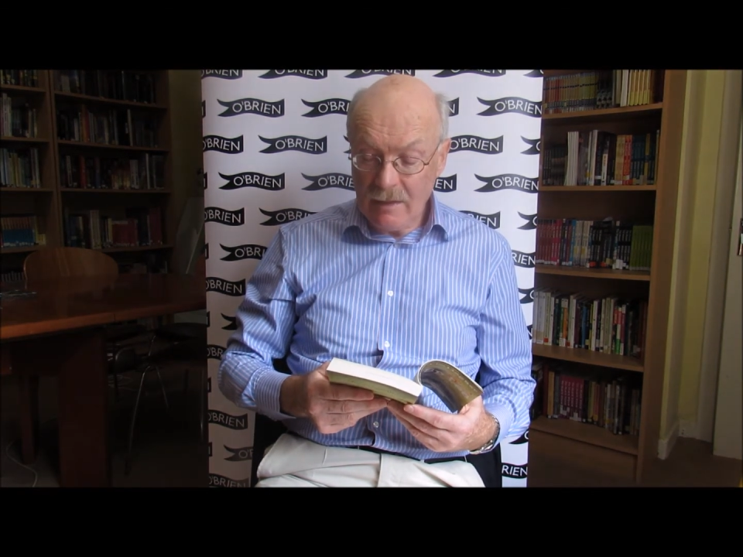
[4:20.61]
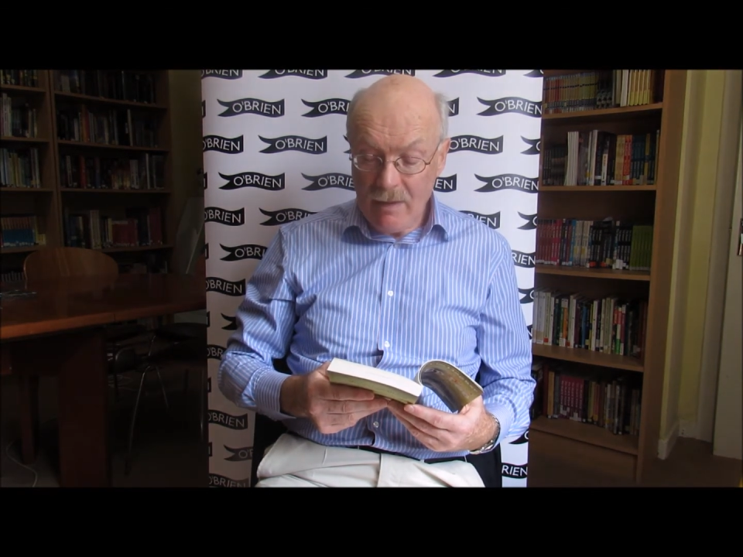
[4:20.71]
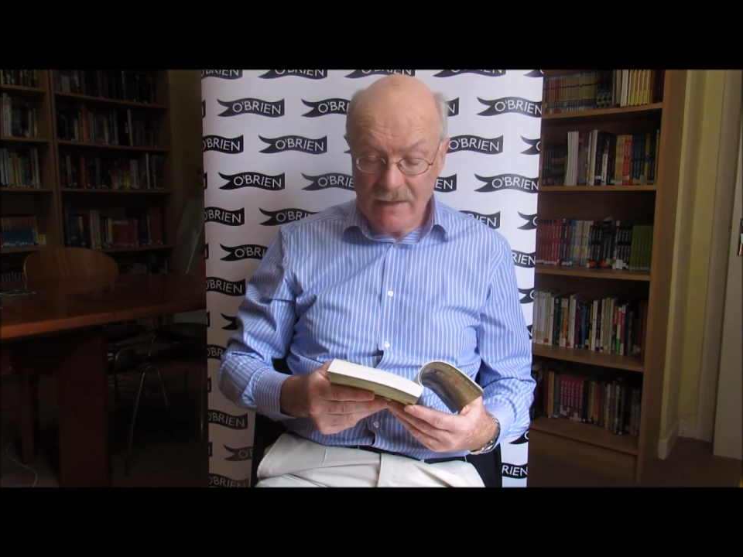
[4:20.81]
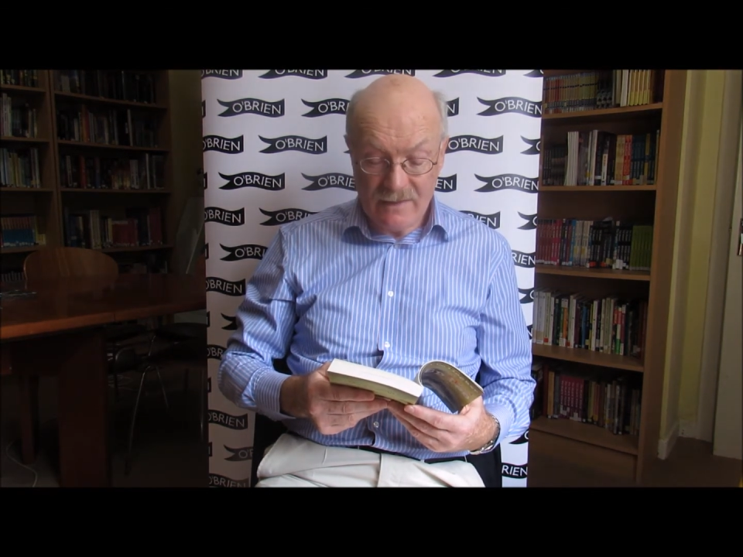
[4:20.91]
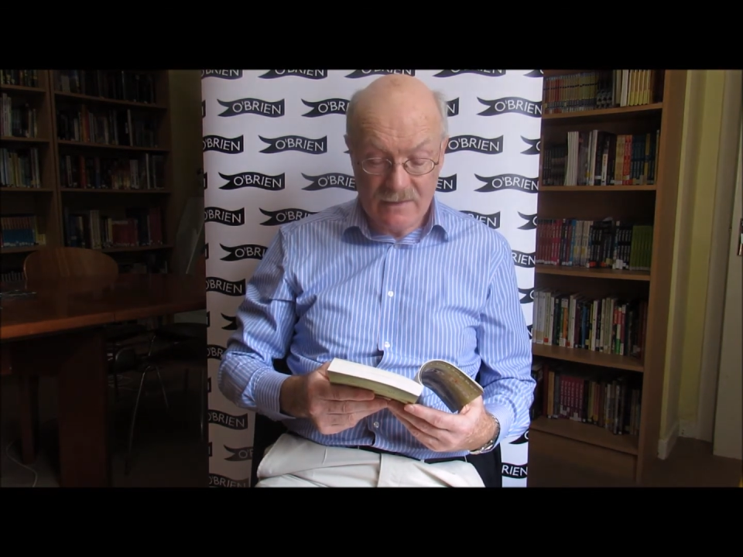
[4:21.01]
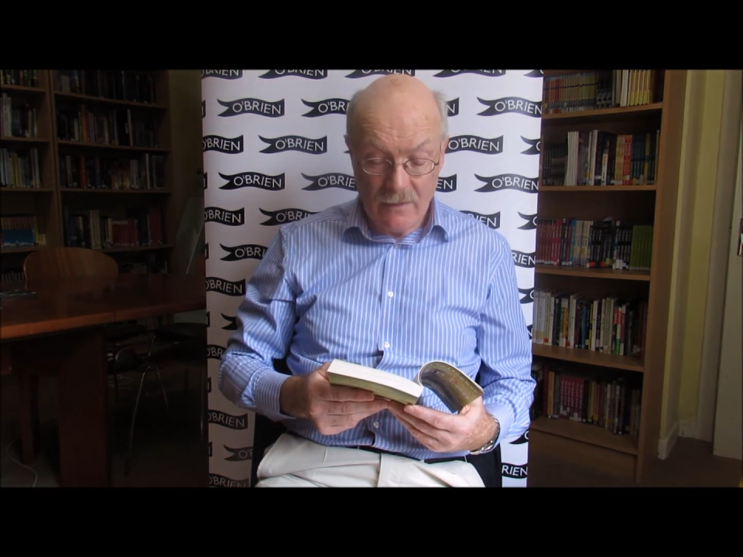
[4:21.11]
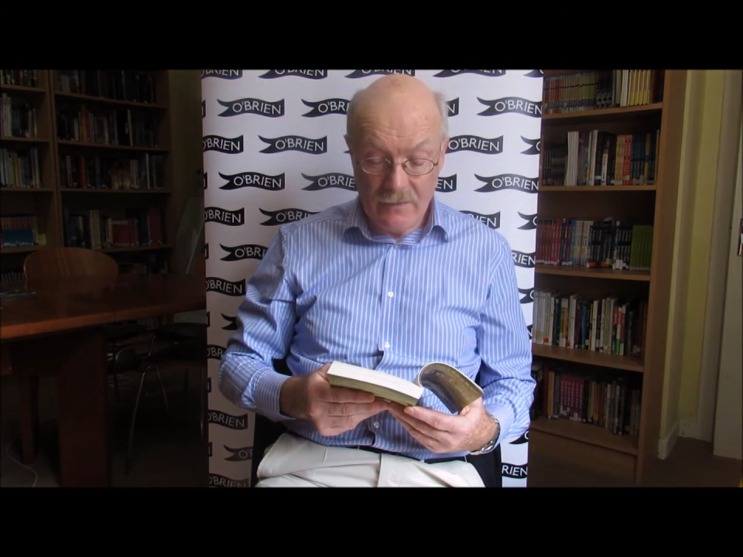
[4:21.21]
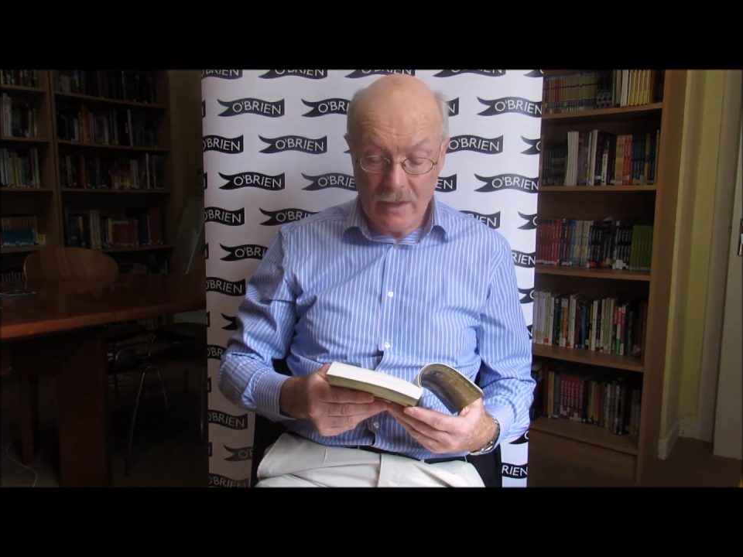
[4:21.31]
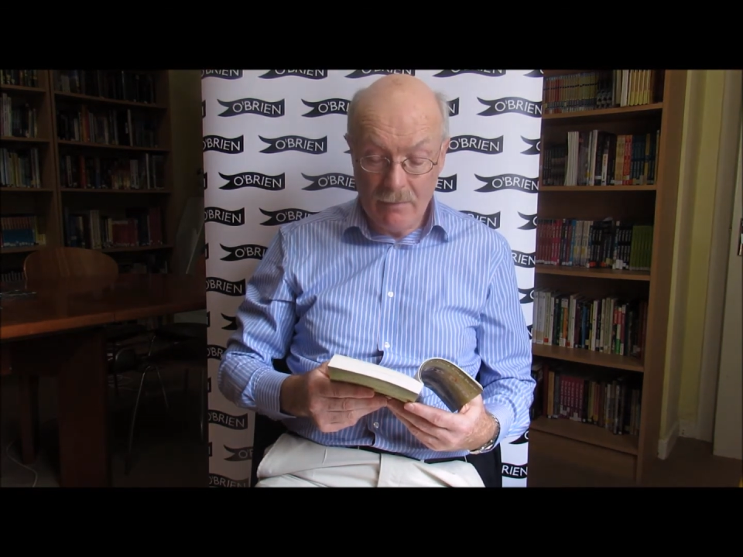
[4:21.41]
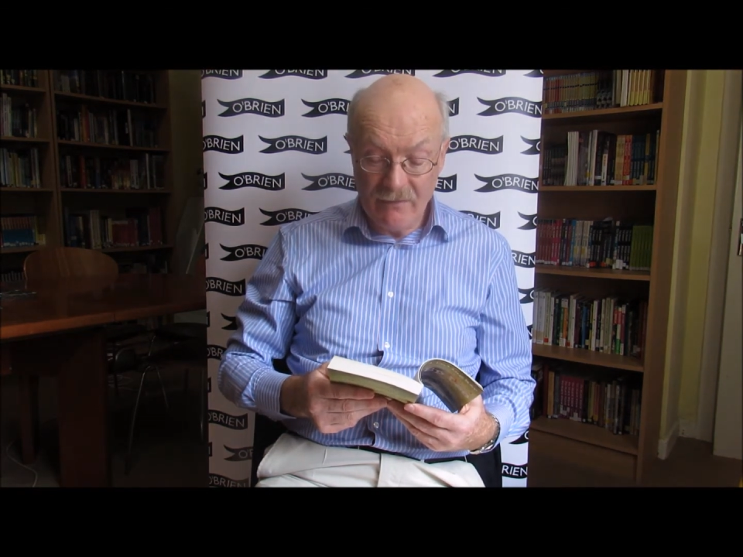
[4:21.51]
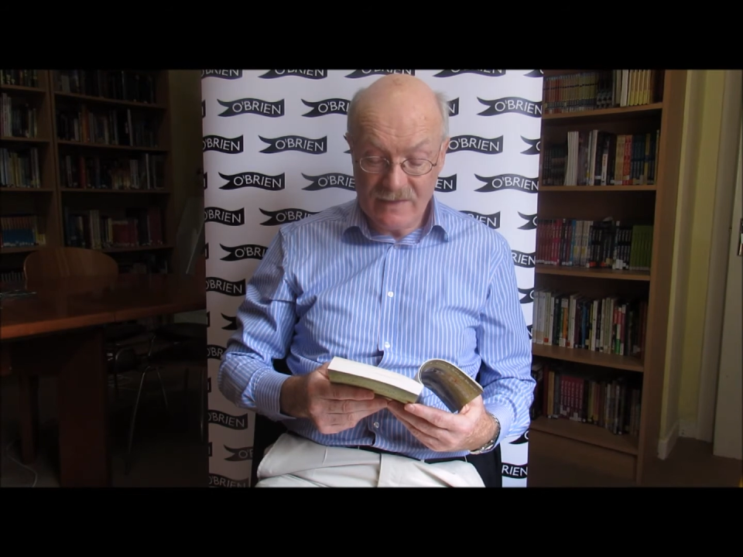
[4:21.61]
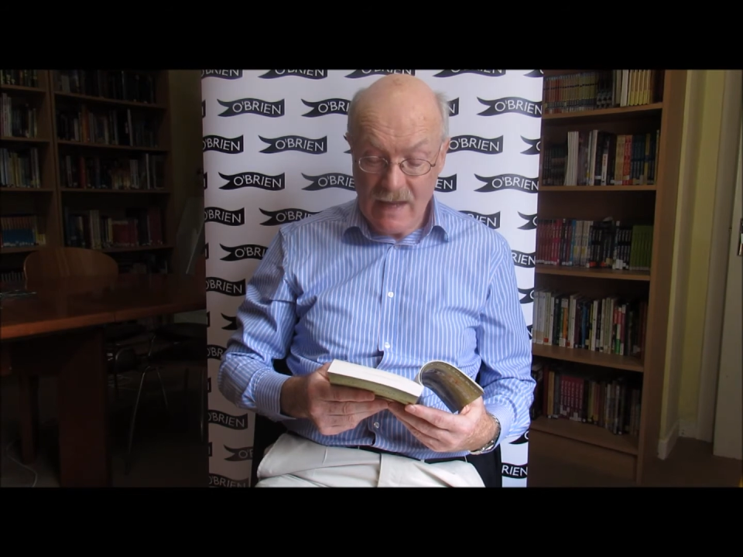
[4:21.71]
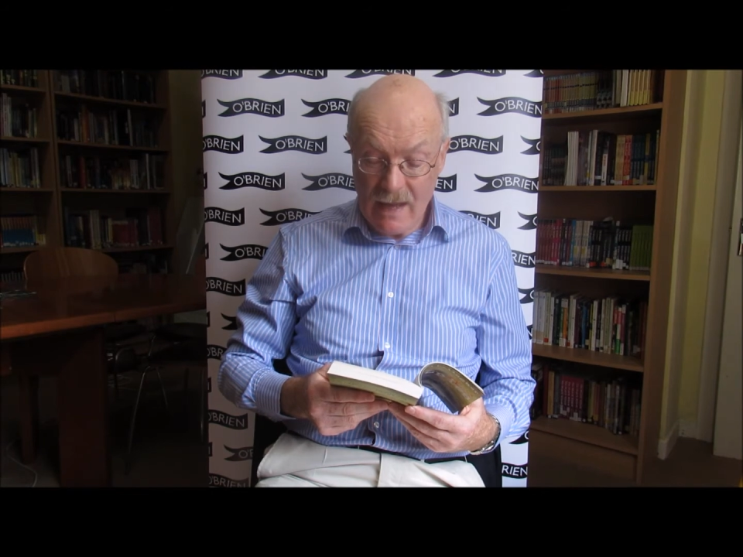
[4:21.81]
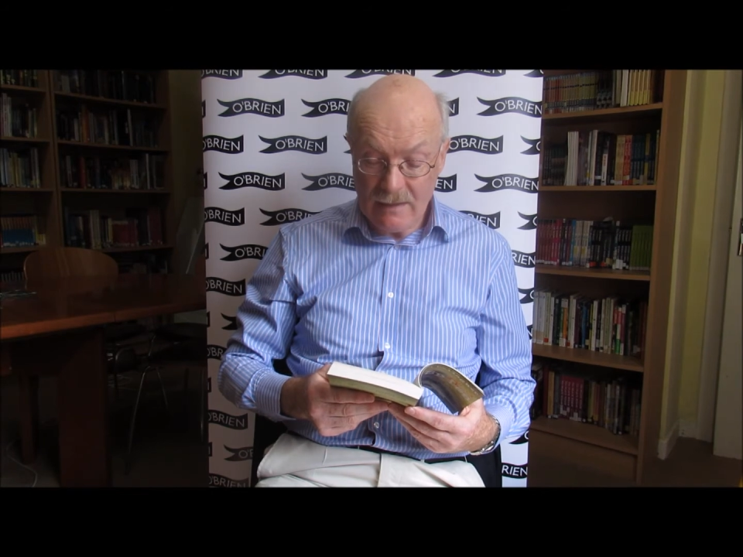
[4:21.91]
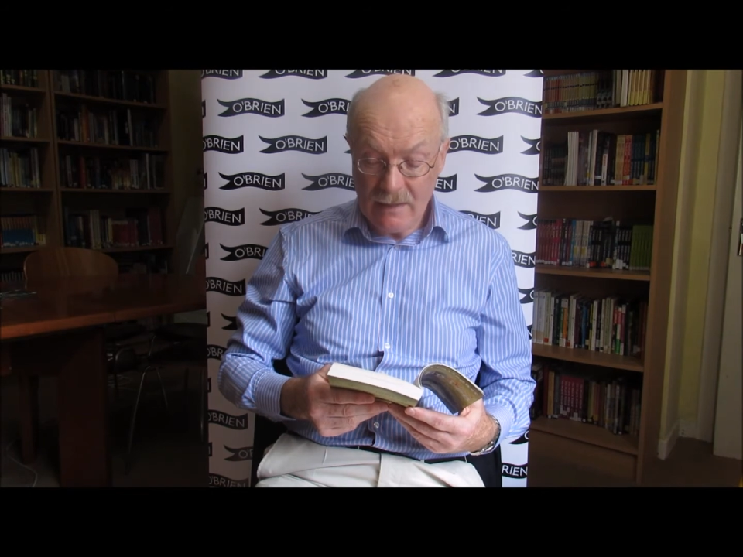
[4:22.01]
the place of above his
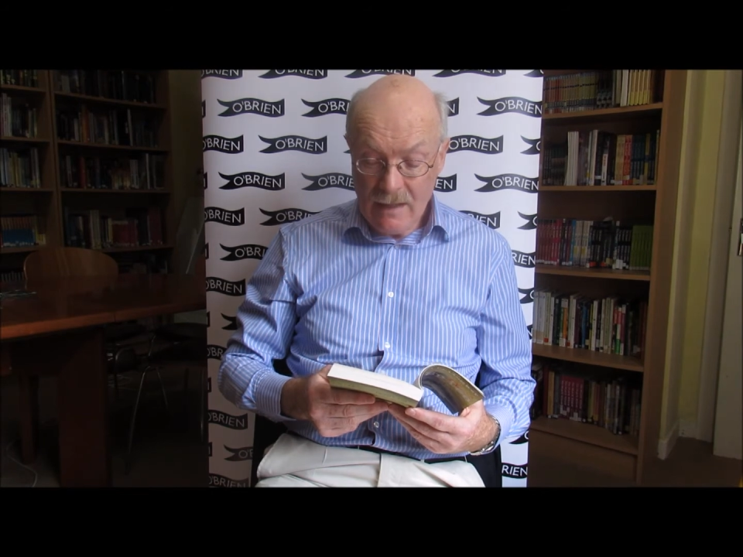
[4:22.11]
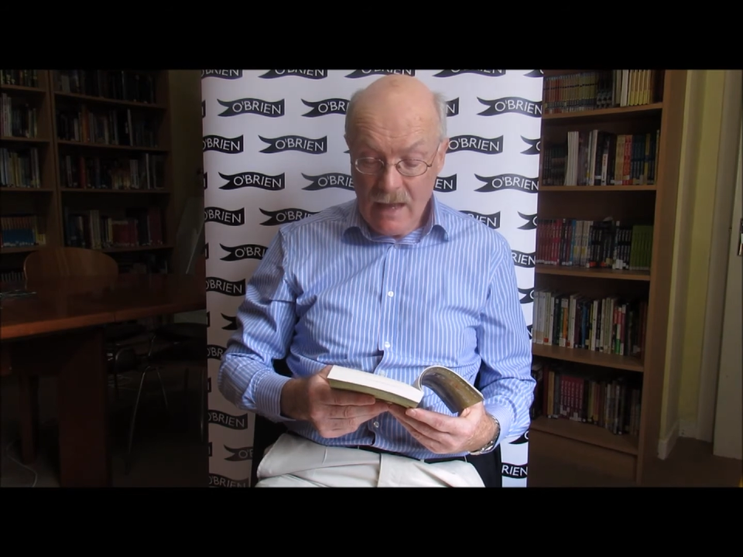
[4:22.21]
head